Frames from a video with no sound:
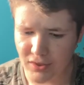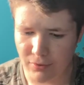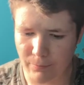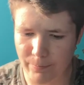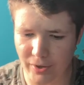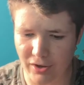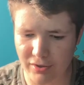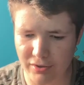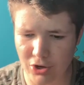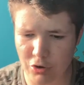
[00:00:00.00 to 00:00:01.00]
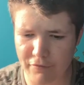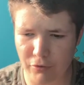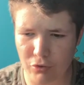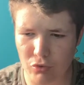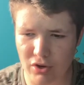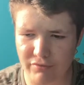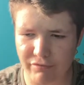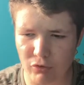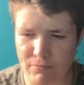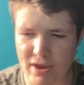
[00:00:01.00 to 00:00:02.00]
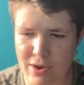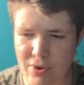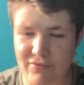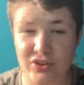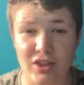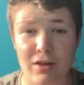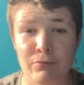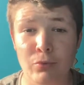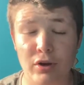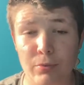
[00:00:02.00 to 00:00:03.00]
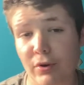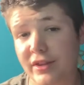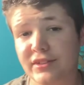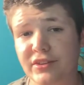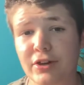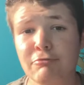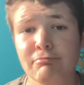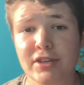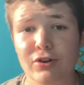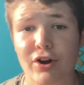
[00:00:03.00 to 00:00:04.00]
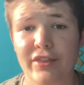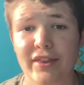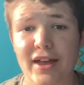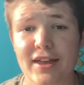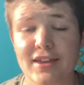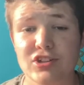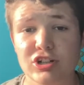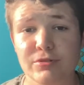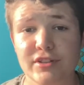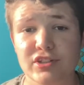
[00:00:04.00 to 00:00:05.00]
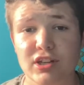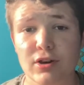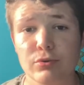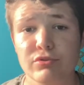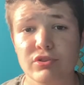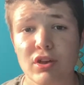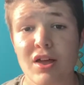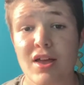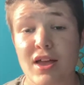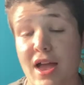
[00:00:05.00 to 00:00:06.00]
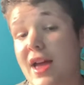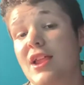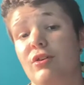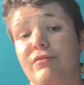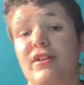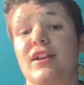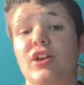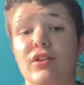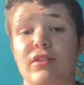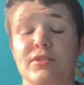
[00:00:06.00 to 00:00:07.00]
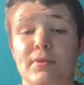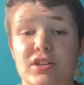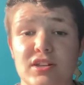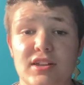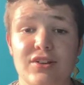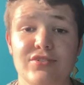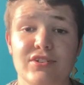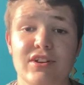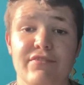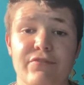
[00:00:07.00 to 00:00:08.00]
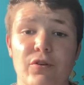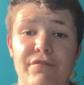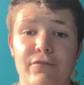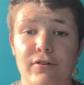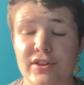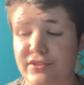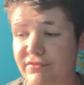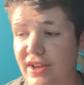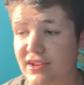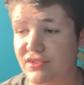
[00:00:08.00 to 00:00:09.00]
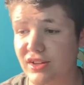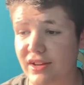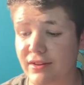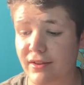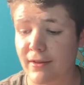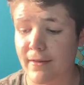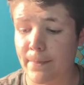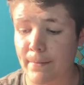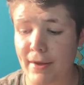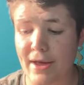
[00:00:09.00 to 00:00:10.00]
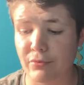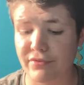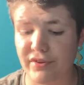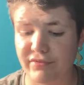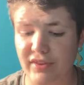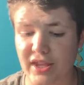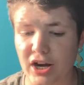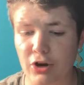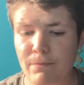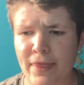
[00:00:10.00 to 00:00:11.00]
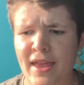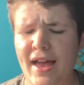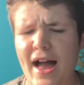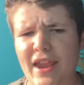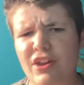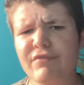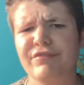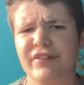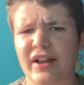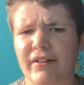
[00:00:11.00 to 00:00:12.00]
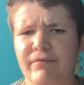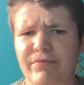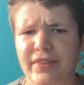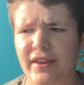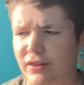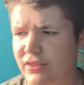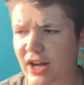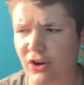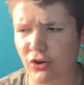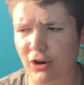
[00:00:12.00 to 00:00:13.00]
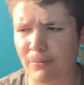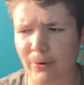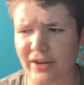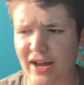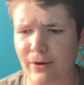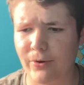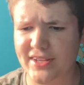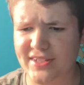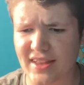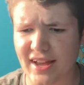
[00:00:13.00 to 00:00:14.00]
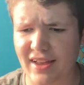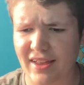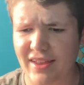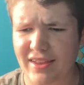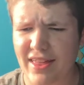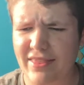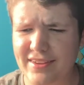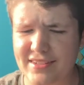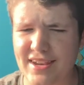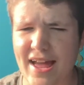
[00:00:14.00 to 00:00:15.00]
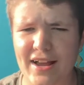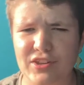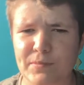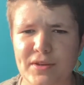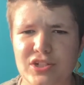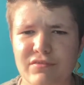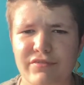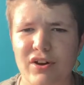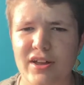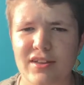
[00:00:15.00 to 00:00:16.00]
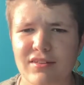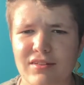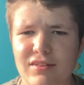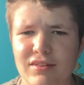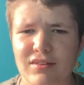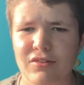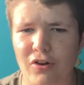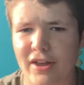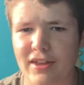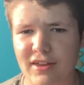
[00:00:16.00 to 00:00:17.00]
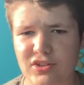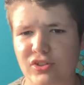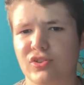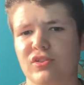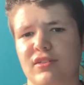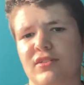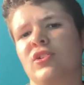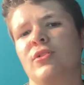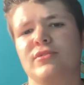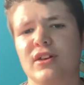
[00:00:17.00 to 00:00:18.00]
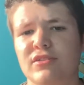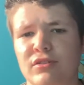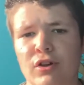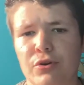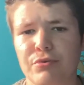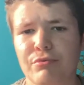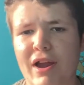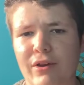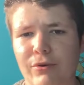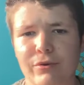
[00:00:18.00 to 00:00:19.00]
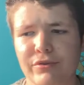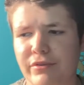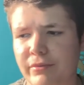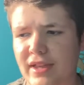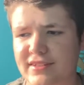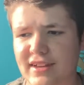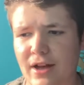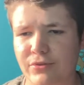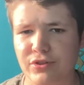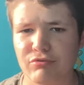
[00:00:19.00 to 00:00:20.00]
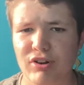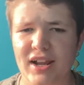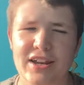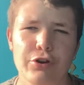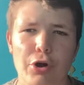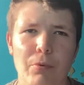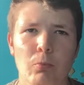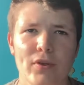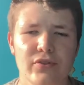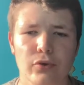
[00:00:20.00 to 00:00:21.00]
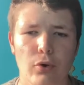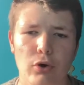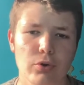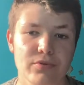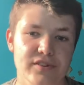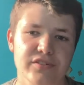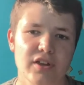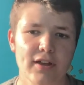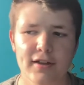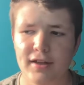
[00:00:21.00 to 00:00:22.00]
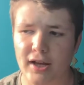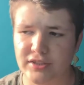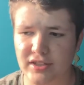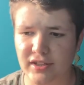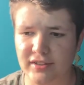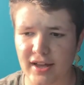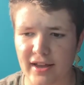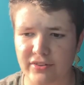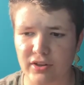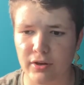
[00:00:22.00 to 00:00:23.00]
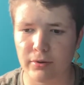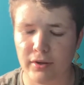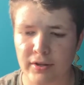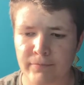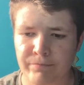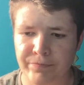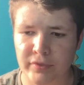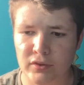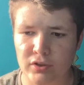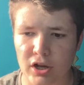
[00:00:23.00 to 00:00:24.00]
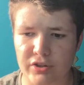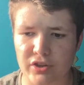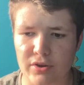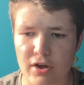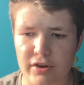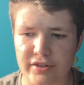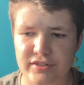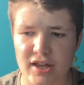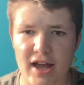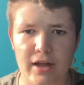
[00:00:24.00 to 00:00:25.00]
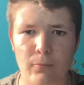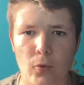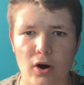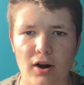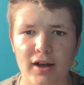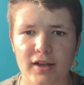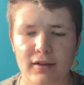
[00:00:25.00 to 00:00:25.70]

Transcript: But overall, Floyd Mayweather done what he wanted to do. He got in there, he showed his skills, and he looked really good, especially considering he's 44 years of age and the man was 50-0. And another thing that I've got to point out that this is an exhibition fight. Like, it's just so that no record gets counted. So really no one wins or loses at the end of the day. So I don't understand why